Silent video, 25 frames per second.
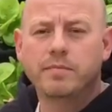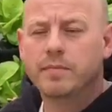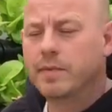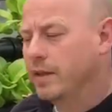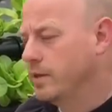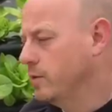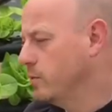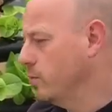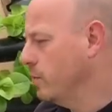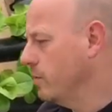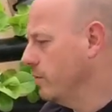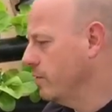
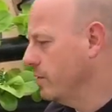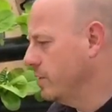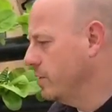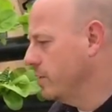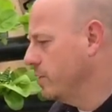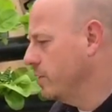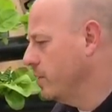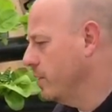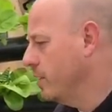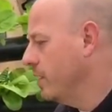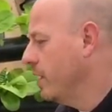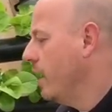That's all there is
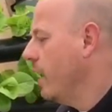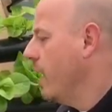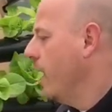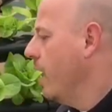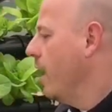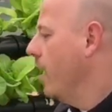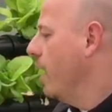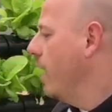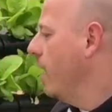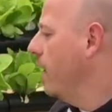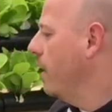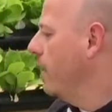to it.
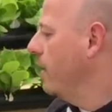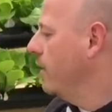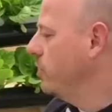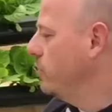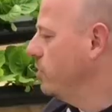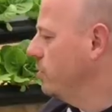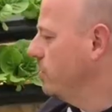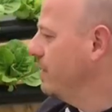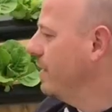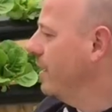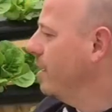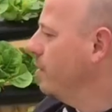Uh, it's
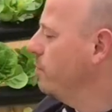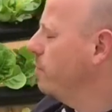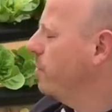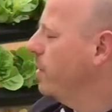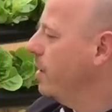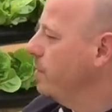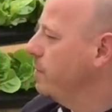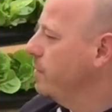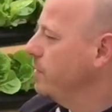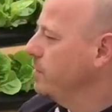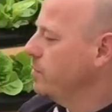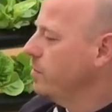just
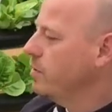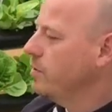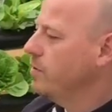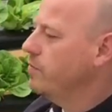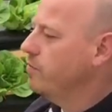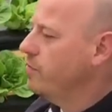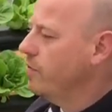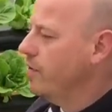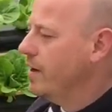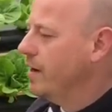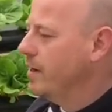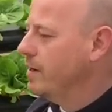downpipe, it's on a
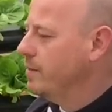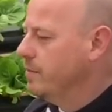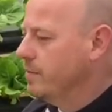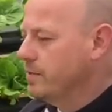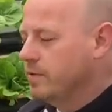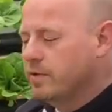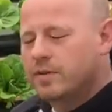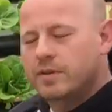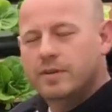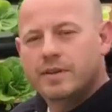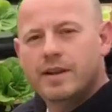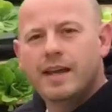frame,
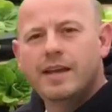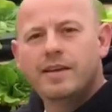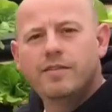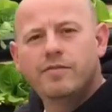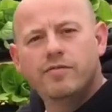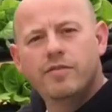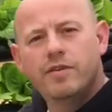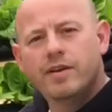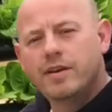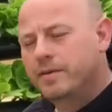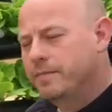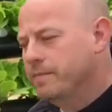it's on an
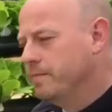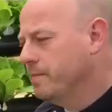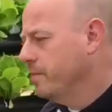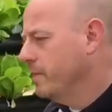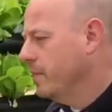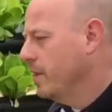A-frame,